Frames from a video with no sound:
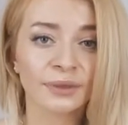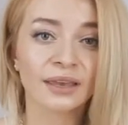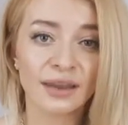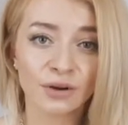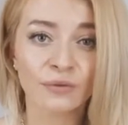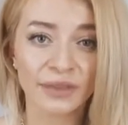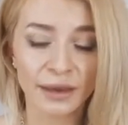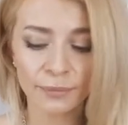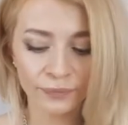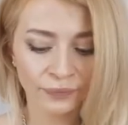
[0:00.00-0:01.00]
care of
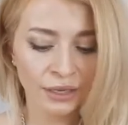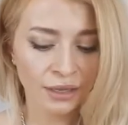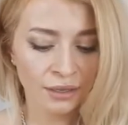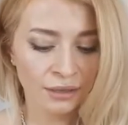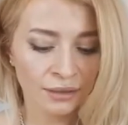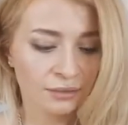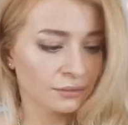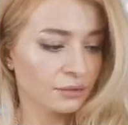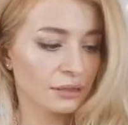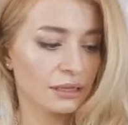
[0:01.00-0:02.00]
them.
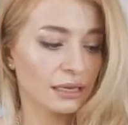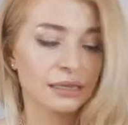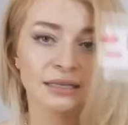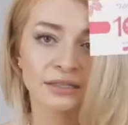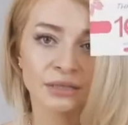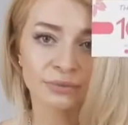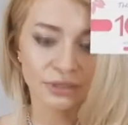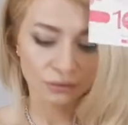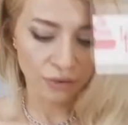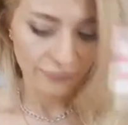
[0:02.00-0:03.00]
Like I said,
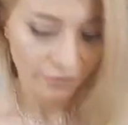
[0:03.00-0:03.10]
10% off.